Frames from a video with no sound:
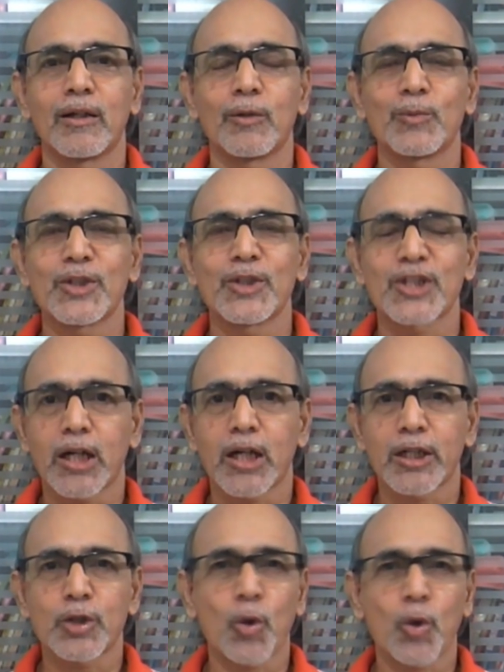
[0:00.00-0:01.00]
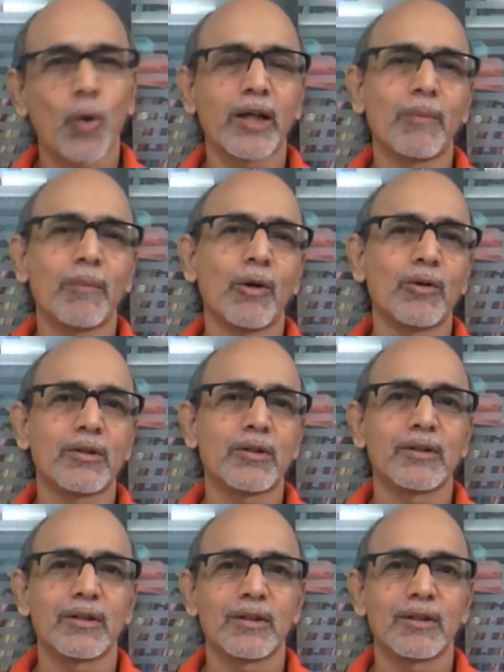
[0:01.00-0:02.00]
we started talking about
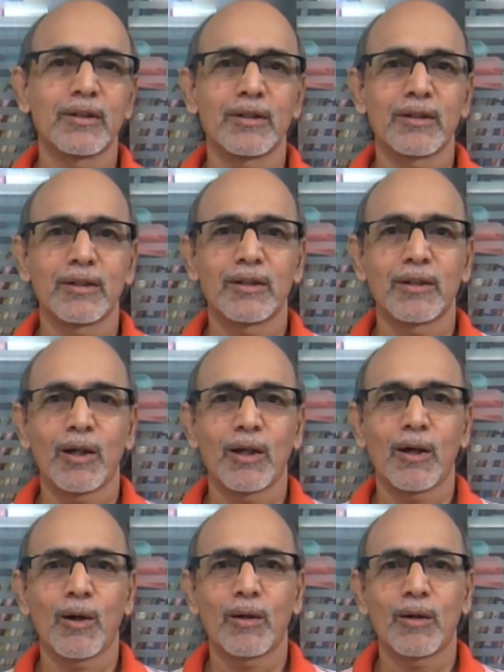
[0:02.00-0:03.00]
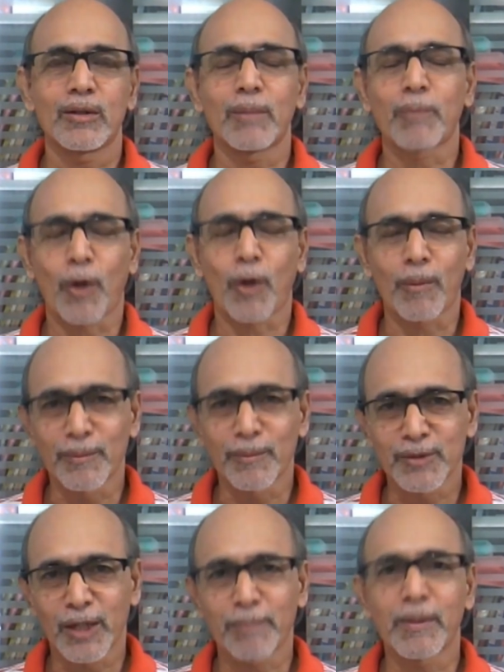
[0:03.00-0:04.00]
the
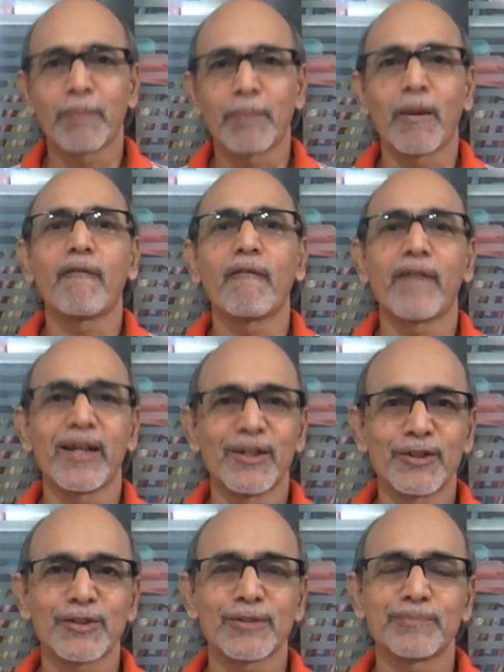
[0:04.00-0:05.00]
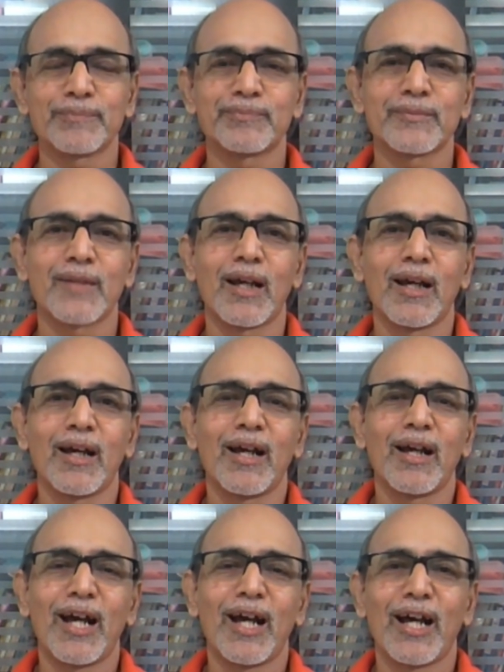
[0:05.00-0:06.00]
problems that people face.
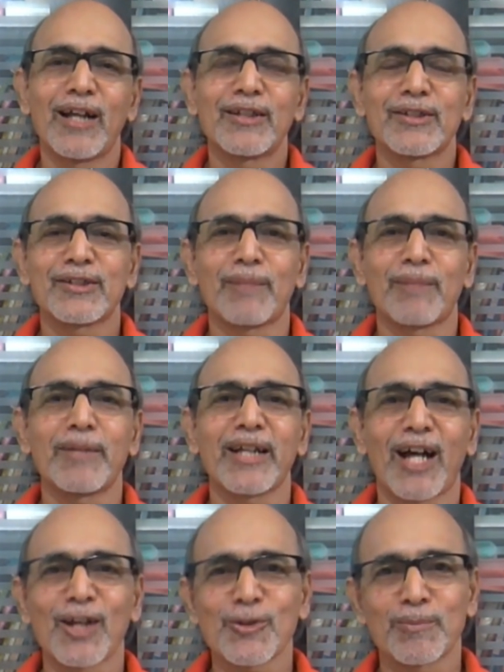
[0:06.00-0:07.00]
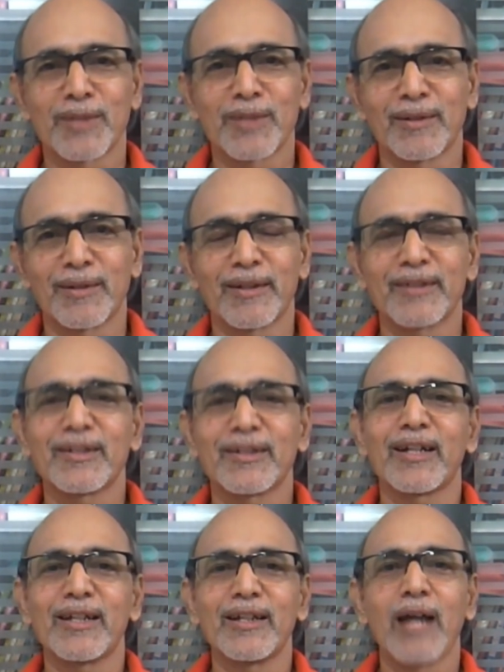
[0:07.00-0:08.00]
And somebody asked me, is there
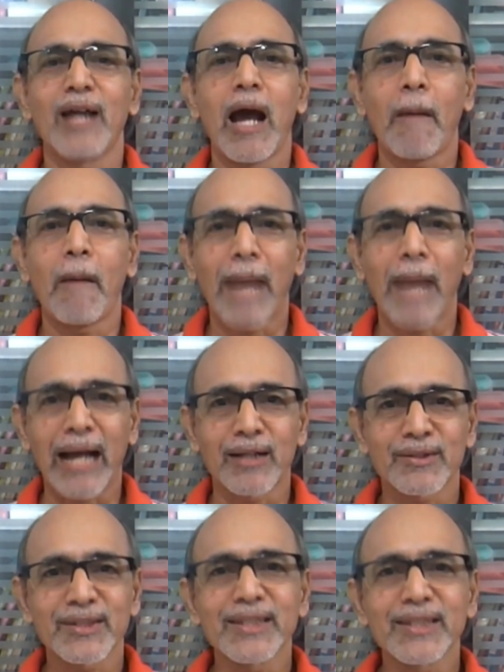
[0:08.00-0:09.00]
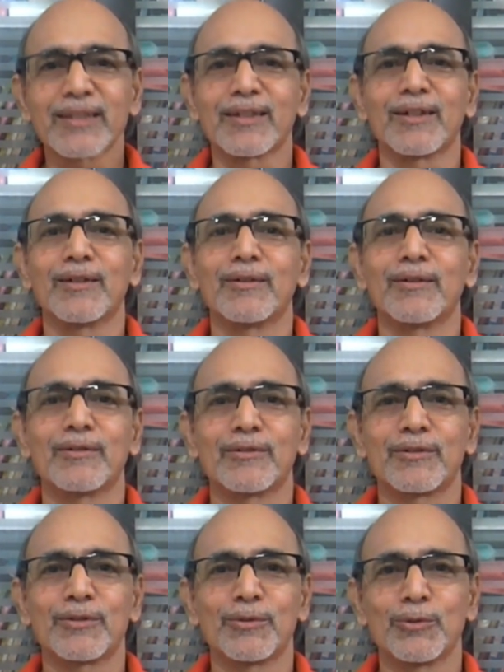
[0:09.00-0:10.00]
any panacea
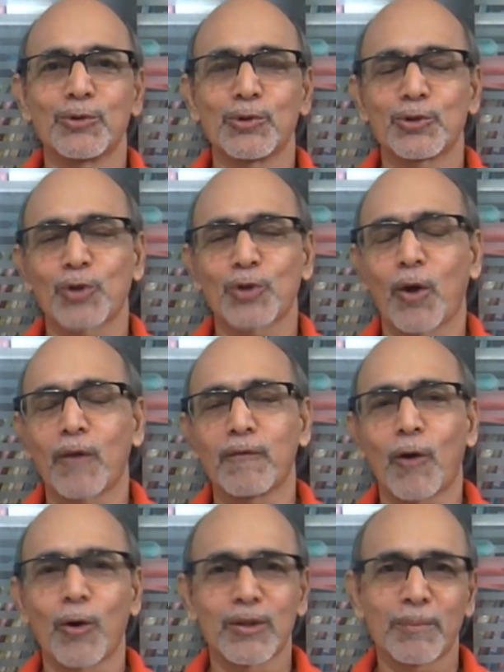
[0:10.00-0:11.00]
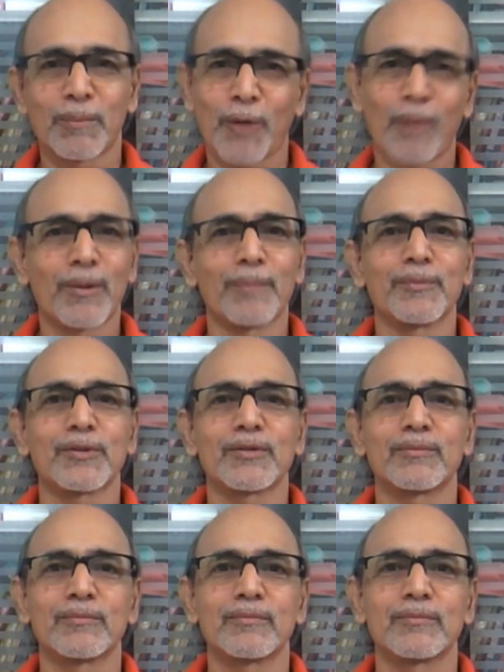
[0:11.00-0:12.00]
to solve all the problems?
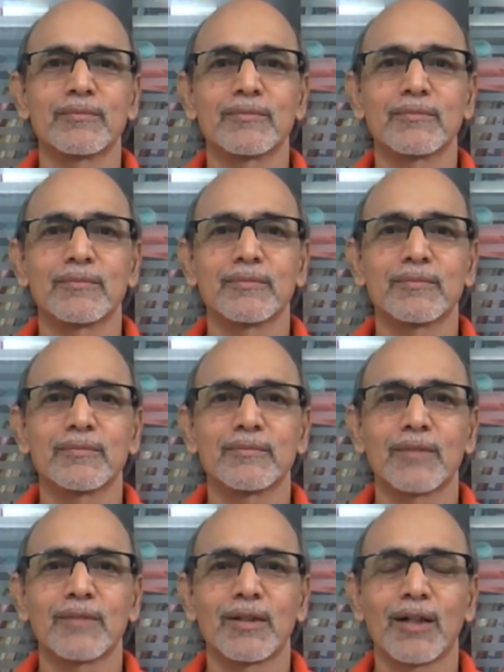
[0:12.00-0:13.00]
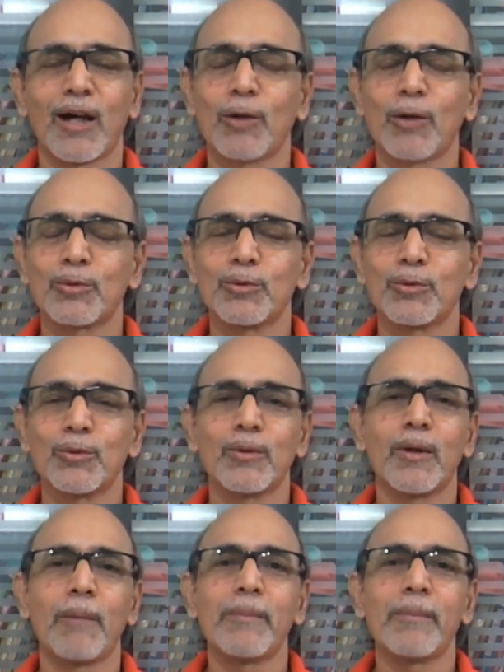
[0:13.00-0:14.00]
How to
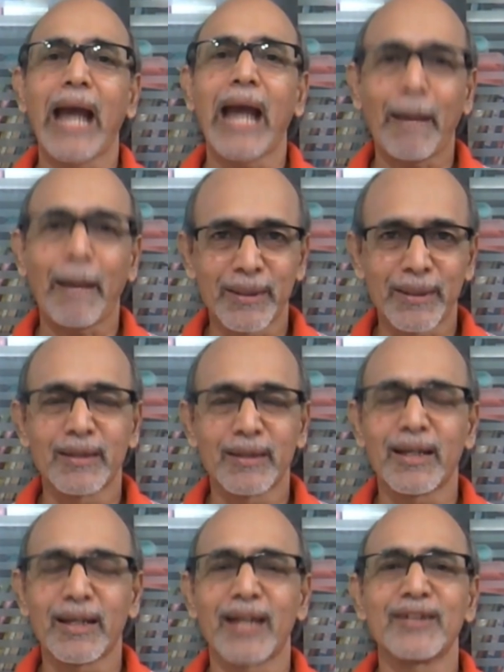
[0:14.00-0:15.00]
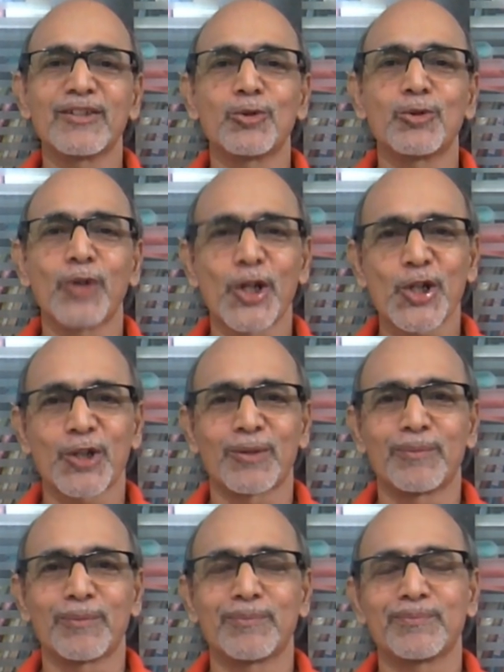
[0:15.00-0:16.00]
be happy in any situation?